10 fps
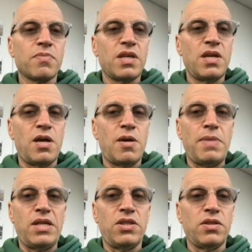
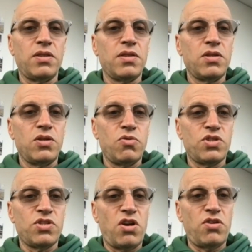million US
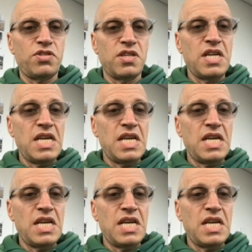dollars.